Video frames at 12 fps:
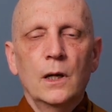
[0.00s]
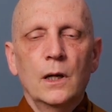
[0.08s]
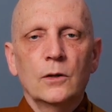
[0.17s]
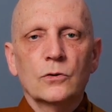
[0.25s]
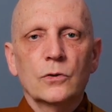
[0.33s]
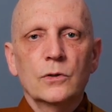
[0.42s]

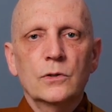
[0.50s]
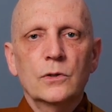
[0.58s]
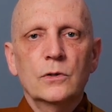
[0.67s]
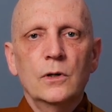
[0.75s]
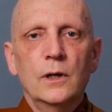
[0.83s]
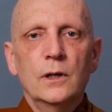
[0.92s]
And so this
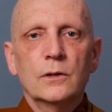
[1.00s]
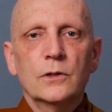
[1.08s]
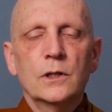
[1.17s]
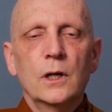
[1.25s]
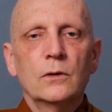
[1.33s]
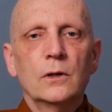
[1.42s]
is not a
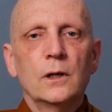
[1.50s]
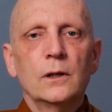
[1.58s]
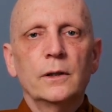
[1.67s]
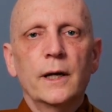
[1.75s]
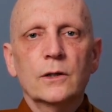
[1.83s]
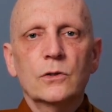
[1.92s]

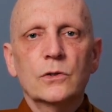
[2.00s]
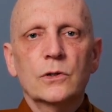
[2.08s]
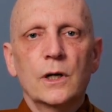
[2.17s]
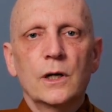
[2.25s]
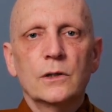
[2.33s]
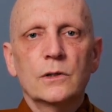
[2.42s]
sterile
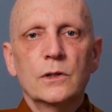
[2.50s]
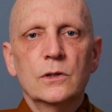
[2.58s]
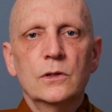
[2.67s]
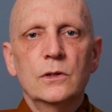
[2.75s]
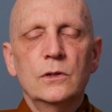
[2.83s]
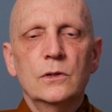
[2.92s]
exercise.
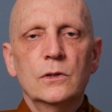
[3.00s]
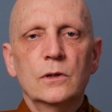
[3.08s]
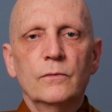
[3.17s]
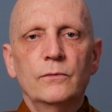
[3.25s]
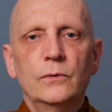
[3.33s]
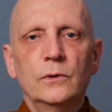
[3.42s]
This is
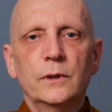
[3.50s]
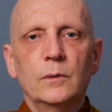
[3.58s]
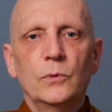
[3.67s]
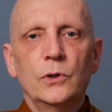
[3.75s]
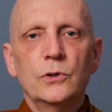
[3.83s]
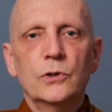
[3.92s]
full
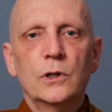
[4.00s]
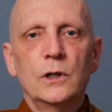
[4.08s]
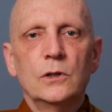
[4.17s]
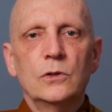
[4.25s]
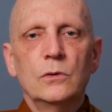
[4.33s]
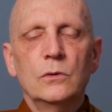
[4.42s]
immersion
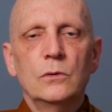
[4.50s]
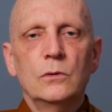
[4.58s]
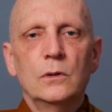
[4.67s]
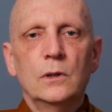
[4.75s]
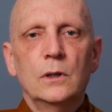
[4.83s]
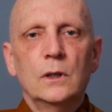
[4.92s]
into
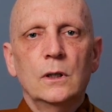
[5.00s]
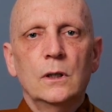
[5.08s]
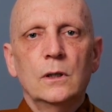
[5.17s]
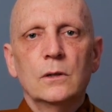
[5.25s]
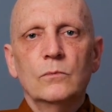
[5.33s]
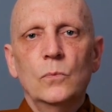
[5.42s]

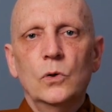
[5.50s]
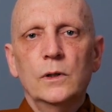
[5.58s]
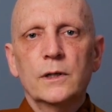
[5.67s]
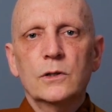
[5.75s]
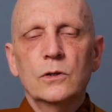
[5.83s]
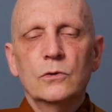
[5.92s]
more or
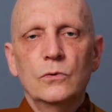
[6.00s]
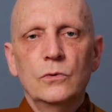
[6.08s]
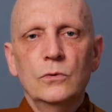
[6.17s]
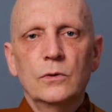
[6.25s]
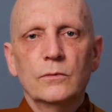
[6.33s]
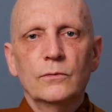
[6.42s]
less the
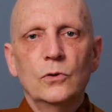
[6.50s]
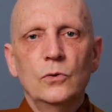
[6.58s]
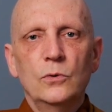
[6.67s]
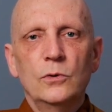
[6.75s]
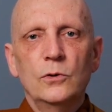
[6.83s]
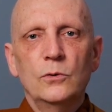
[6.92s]
truth of
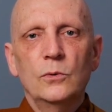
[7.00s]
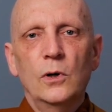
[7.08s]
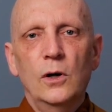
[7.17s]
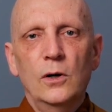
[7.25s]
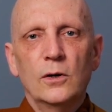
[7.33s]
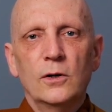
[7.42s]
who you
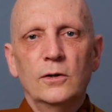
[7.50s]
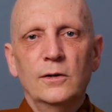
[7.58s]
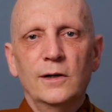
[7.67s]
are,